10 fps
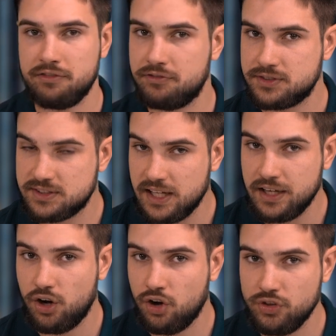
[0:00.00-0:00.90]
seen
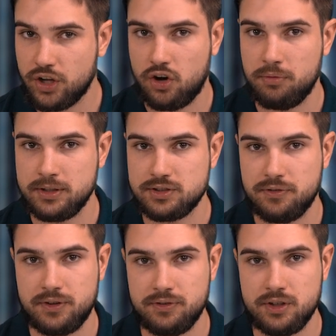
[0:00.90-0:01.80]
on the comments
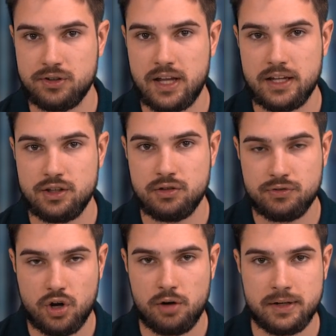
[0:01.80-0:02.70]
of the video that
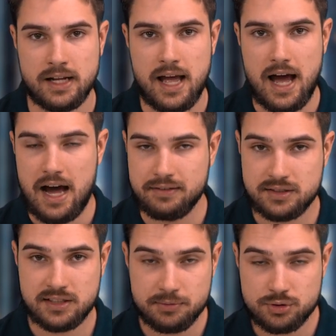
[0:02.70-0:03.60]
you've commented, I've
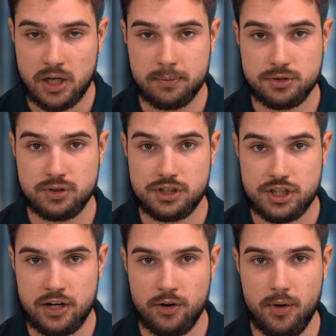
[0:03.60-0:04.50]
subscribed to the
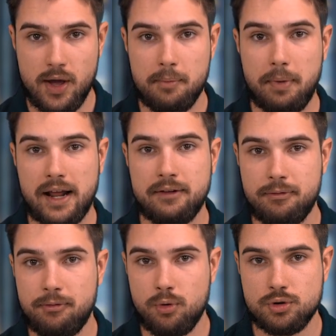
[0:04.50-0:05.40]
channel, but
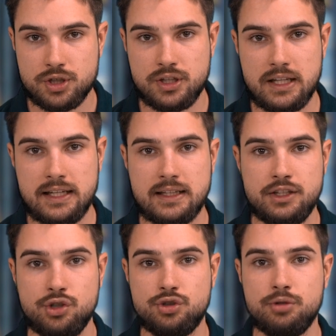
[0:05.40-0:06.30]
unfortunately the
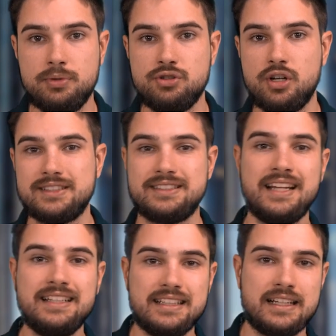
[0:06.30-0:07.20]
YouTube is not
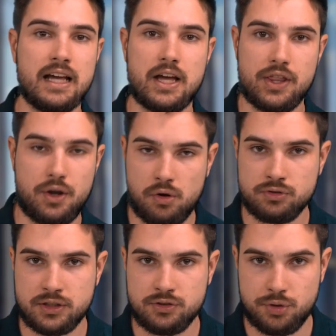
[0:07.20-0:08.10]
sending the
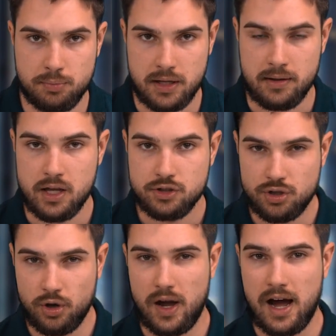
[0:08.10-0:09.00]
content to me.
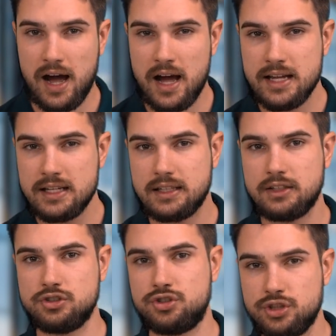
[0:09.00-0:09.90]
So I
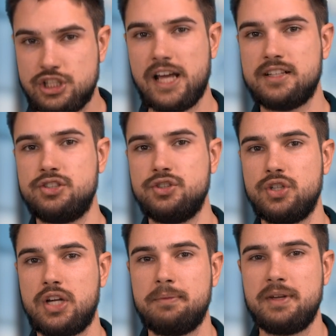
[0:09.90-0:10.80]
suggest you
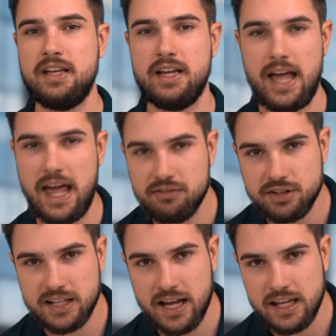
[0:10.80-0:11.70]
to come here
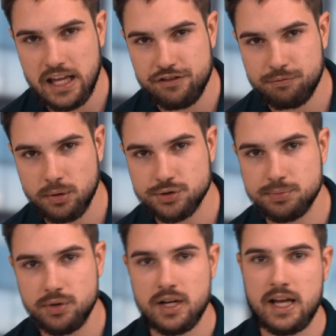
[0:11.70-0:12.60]
every day if
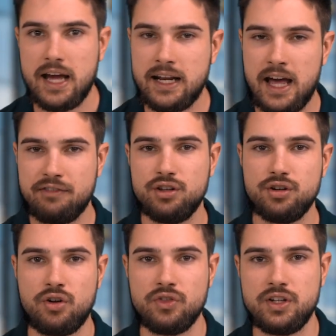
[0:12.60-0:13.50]
possible and have a
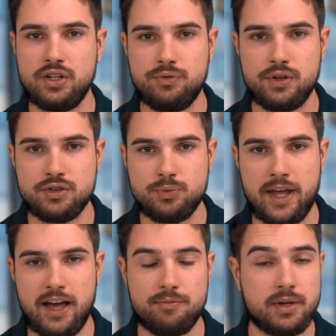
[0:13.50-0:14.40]
look on the new videos we
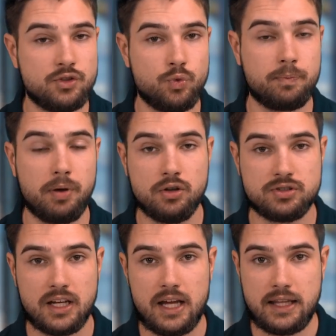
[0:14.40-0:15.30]
have, because we
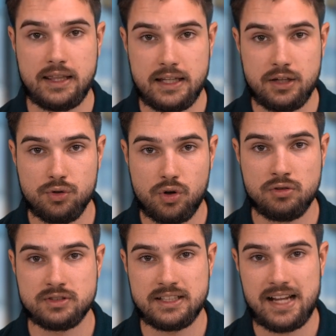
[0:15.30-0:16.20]
post new
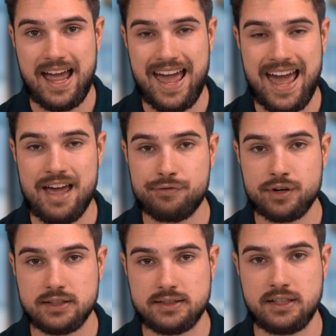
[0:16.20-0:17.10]
content
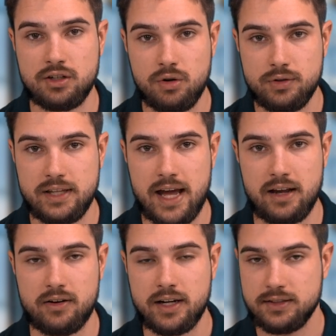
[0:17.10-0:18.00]
every single day,
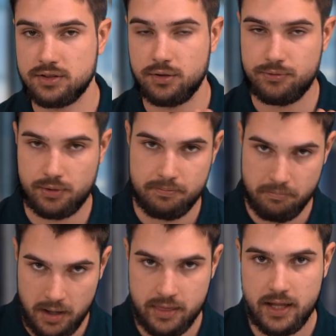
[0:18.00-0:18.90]
all right? So from
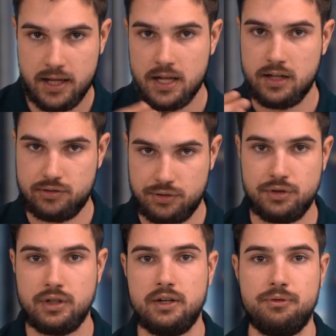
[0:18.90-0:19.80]
Monday
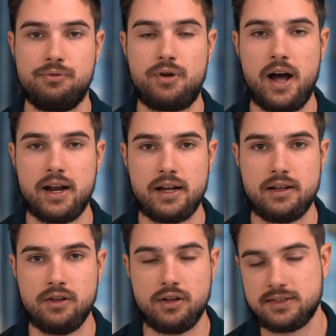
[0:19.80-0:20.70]
to Friday,
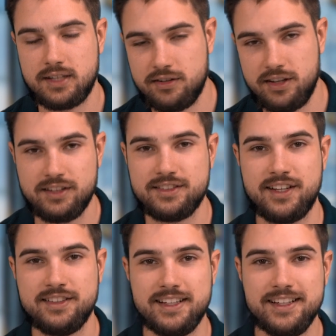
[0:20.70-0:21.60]
not Saturday and
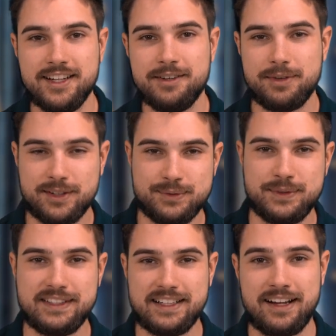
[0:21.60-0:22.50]
Sunday, because we
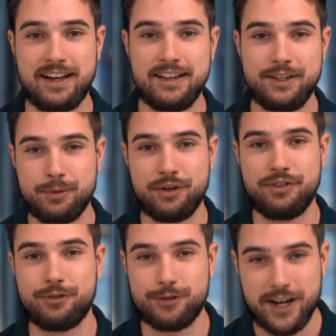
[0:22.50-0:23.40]
need a little bit of
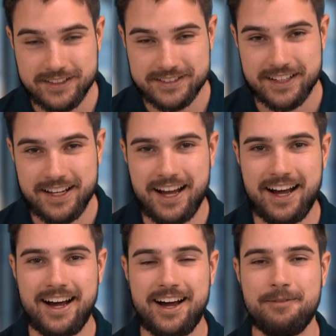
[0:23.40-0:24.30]
a rest,
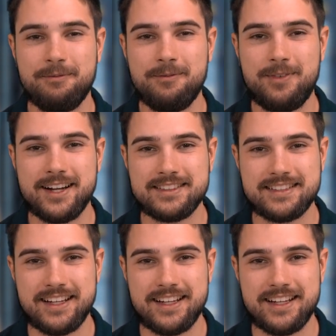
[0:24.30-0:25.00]
but